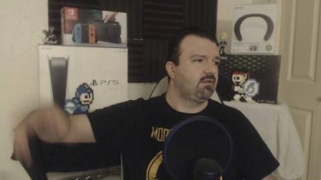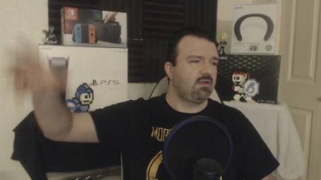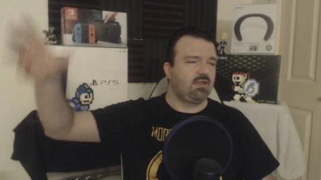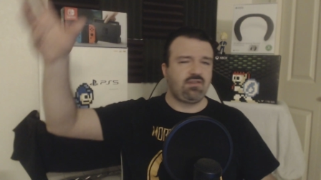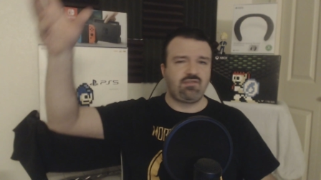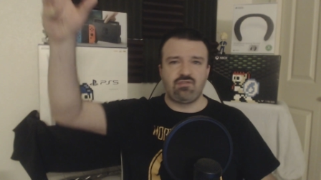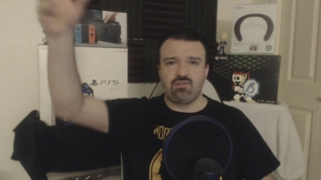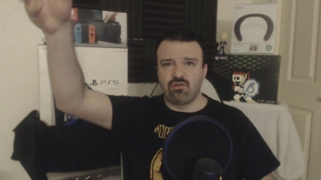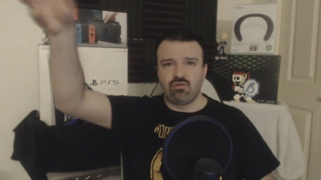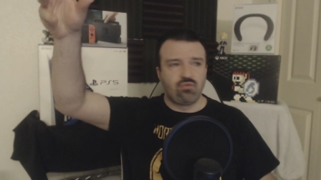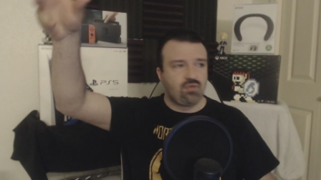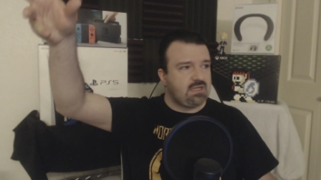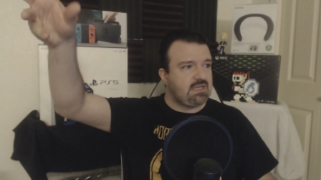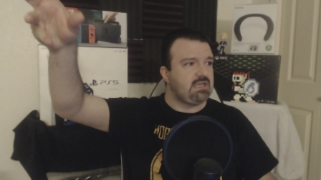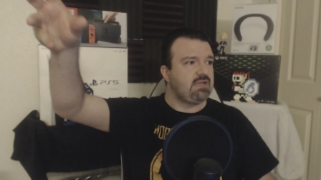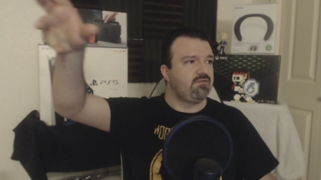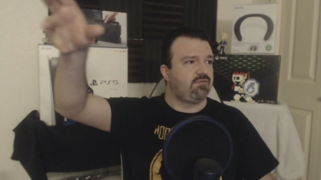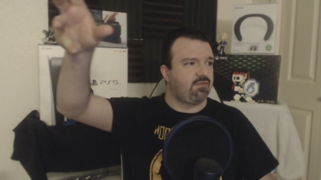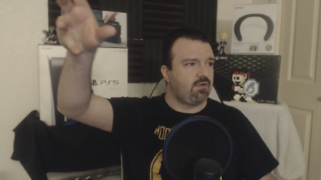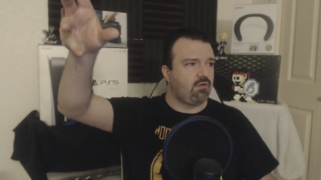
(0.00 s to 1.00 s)
it's the
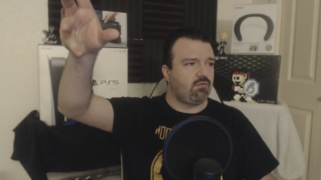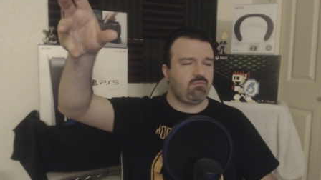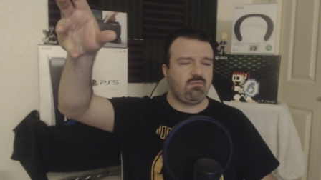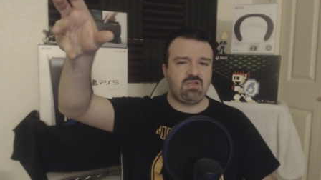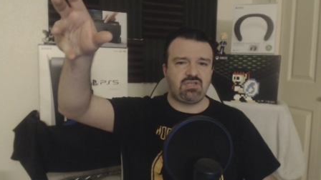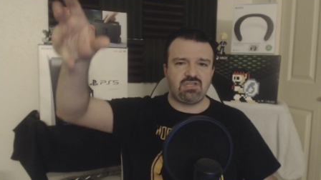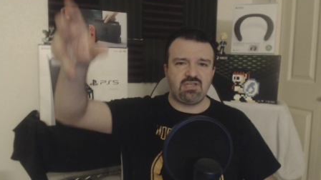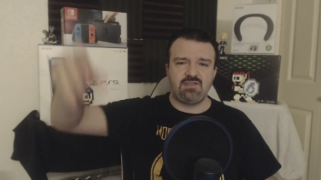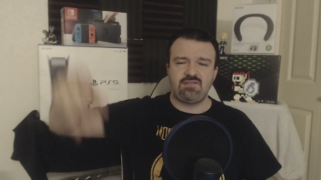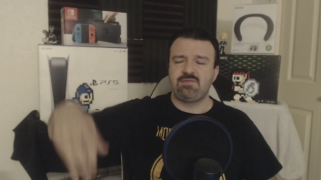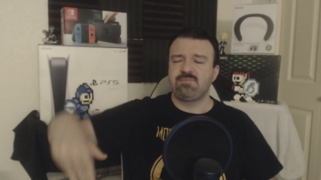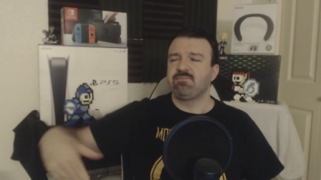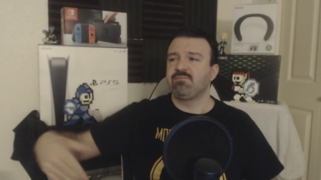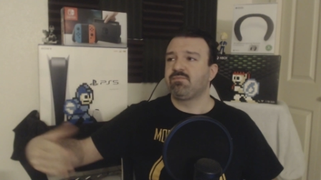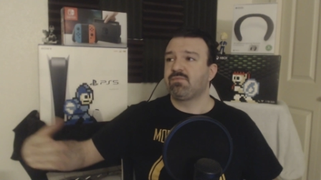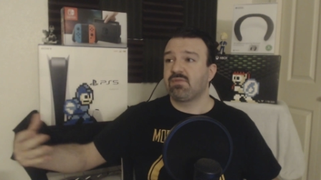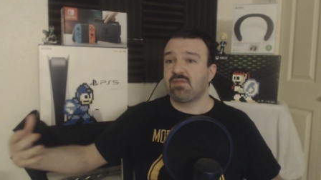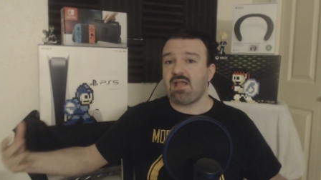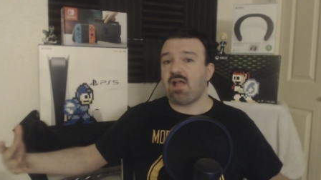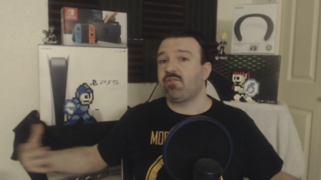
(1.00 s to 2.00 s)
green phone missions,
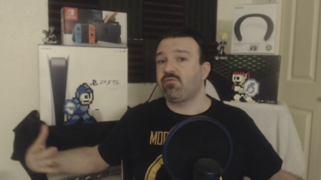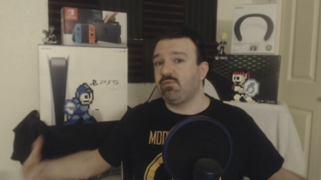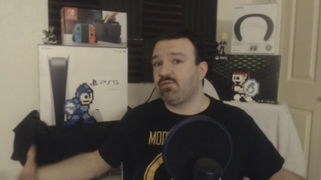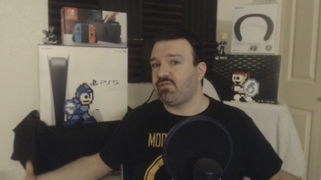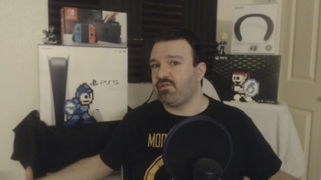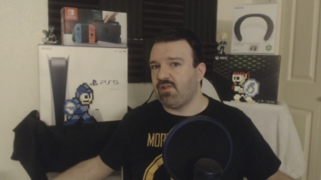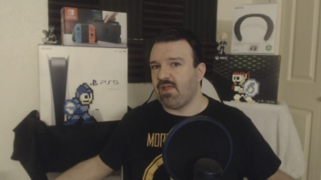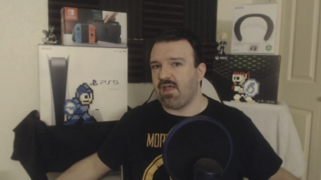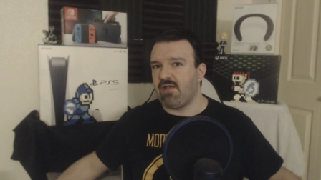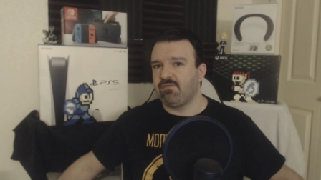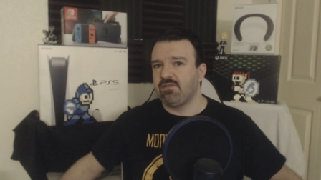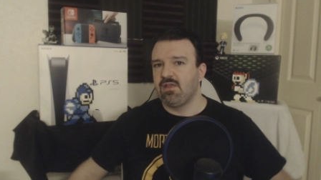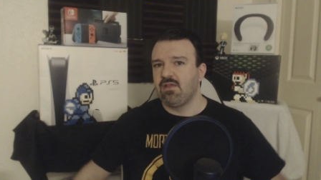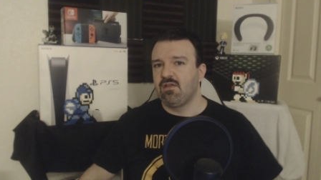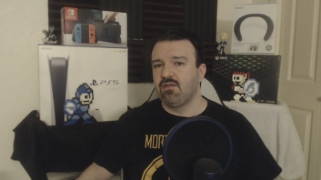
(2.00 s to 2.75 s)
that's what's left.